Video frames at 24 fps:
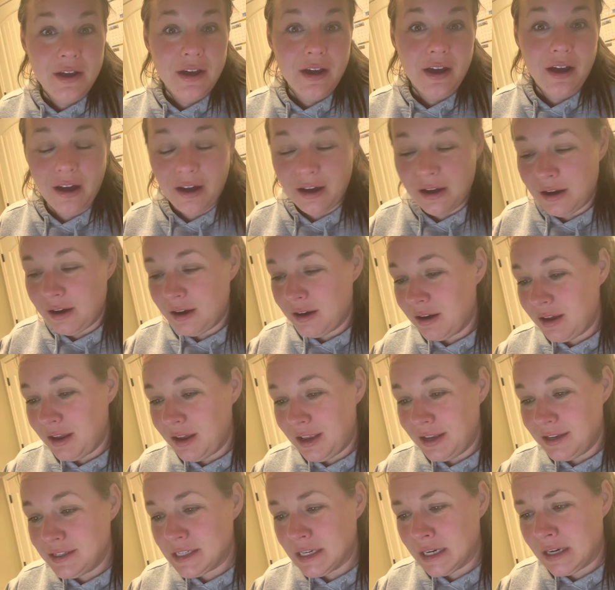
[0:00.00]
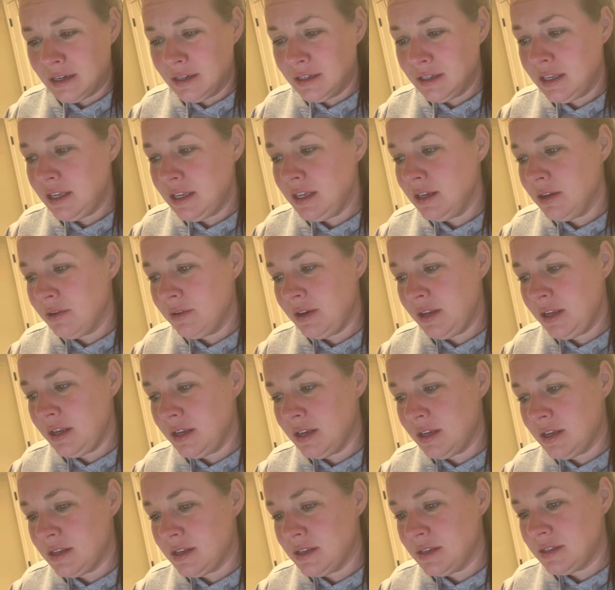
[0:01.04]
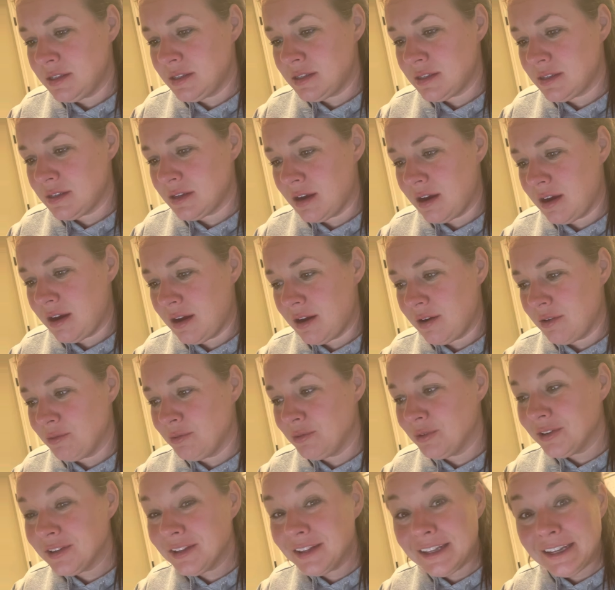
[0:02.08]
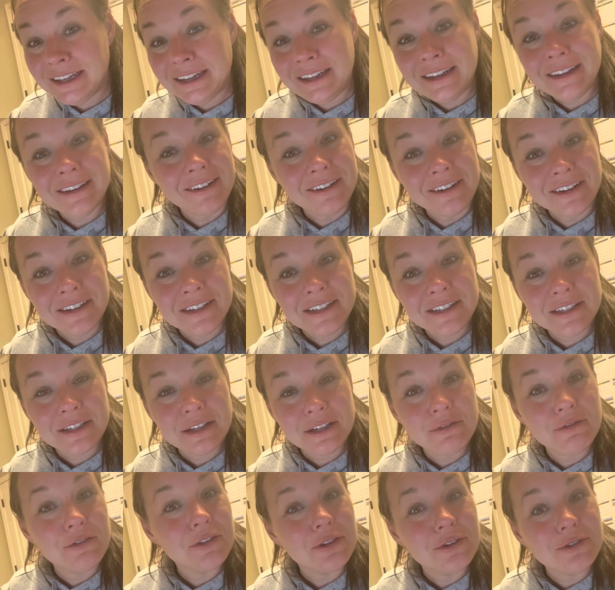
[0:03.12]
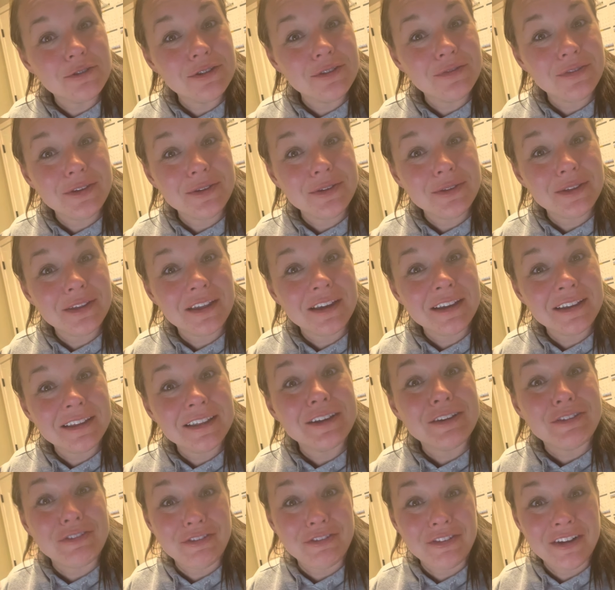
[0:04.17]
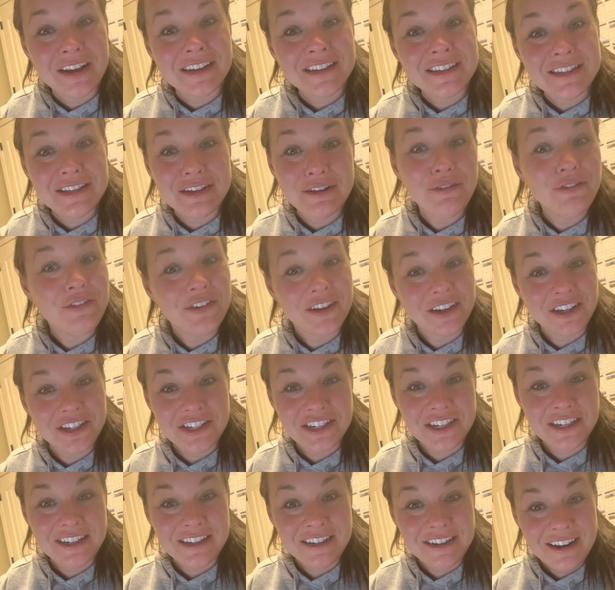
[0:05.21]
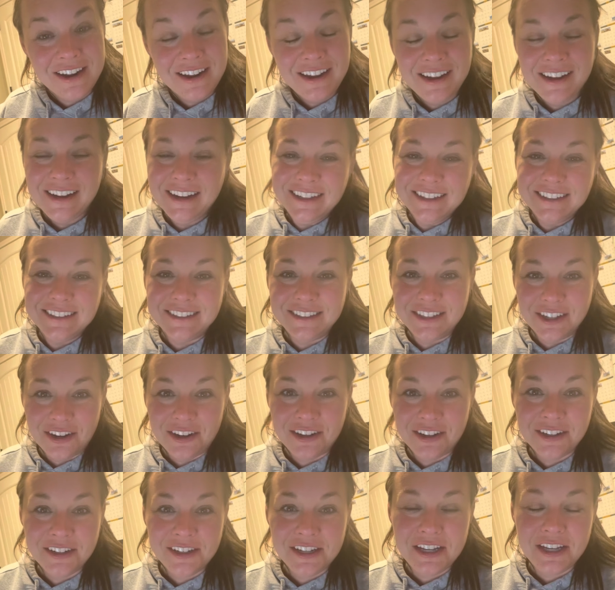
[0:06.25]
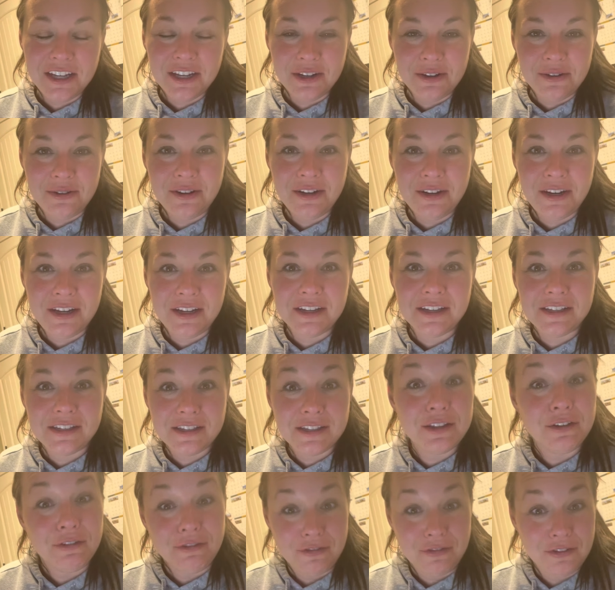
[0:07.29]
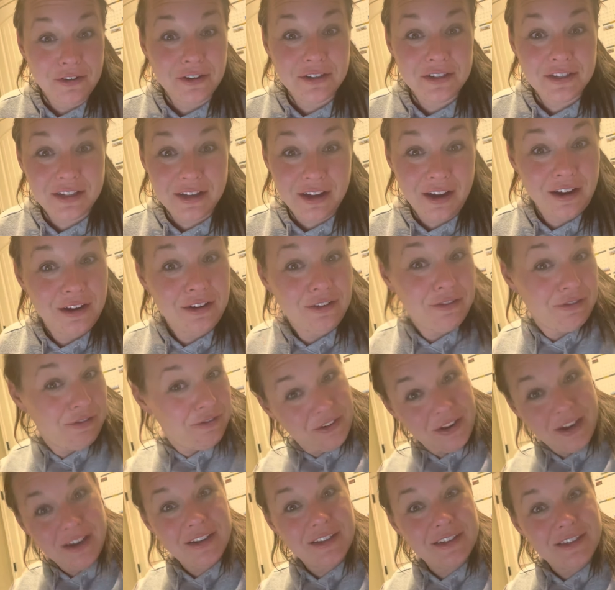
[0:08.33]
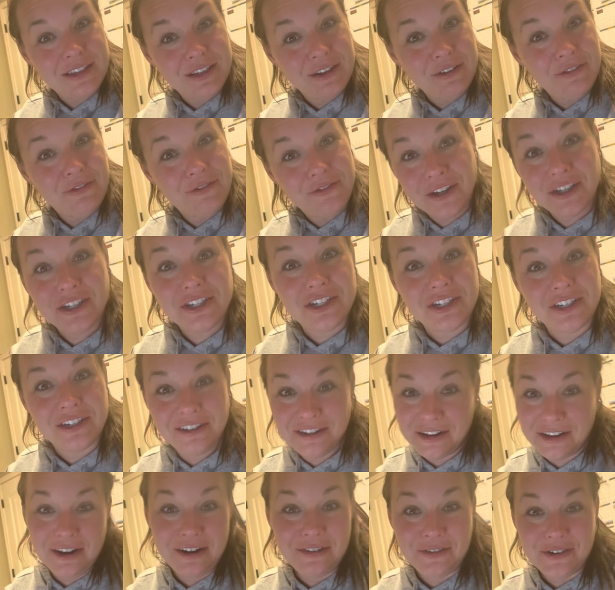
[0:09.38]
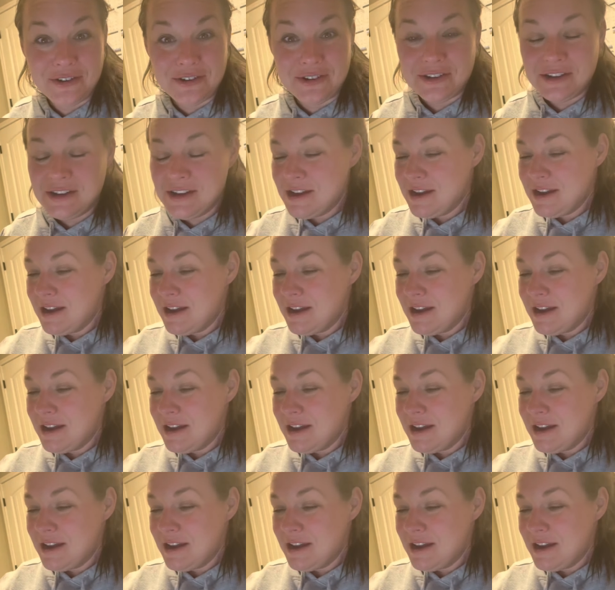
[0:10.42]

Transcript: Uh, and Don Quixote is uh, really, honestly, for those of you that like like fantasy fiction, Don Quixote is the first kind of fantasy fiction novel.